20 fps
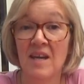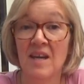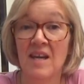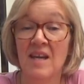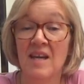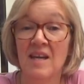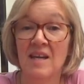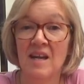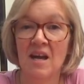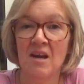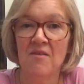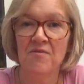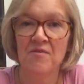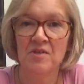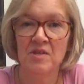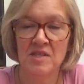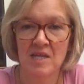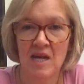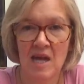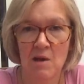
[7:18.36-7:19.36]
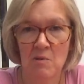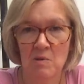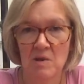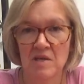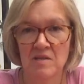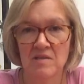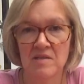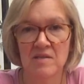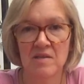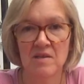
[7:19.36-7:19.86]
He left the Tower
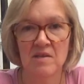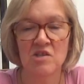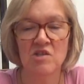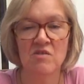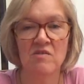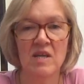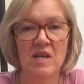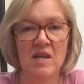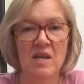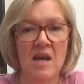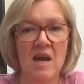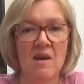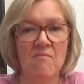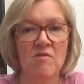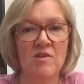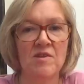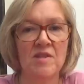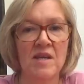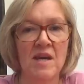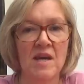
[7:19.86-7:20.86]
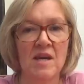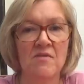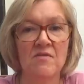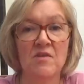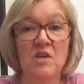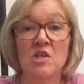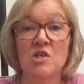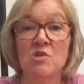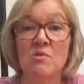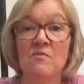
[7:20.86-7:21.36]
in search of King Henry VIII
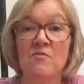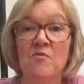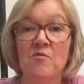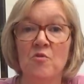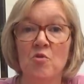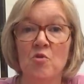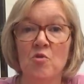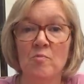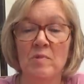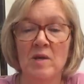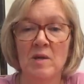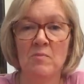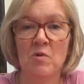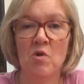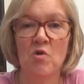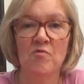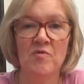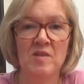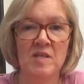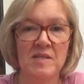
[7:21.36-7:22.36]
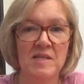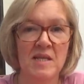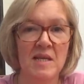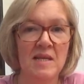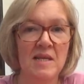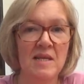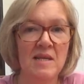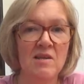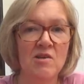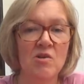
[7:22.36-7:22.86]
to inform him of this
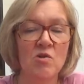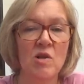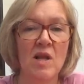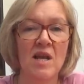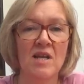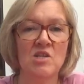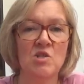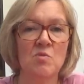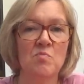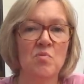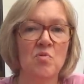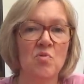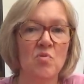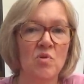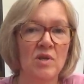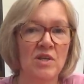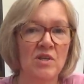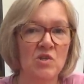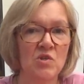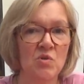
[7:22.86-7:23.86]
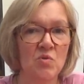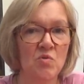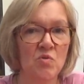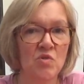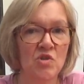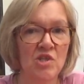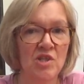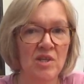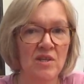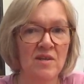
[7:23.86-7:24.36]
illegal and appalling
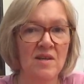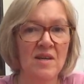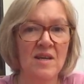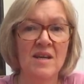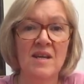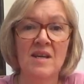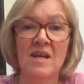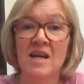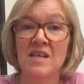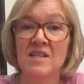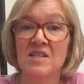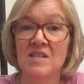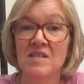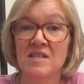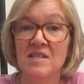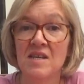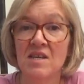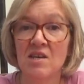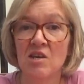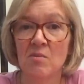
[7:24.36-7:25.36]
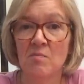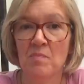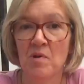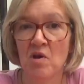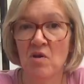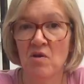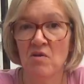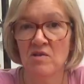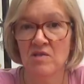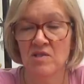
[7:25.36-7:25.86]
torture and to seek a
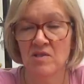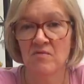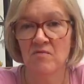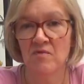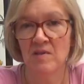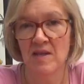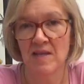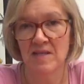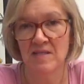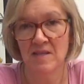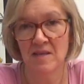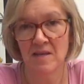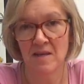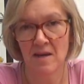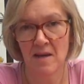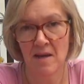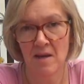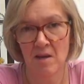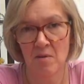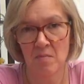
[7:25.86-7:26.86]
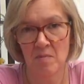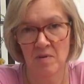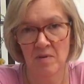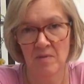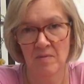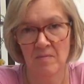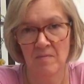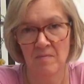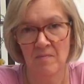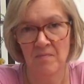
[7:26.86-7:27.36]
pardon for letting it
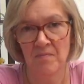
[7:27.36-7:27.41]
happen.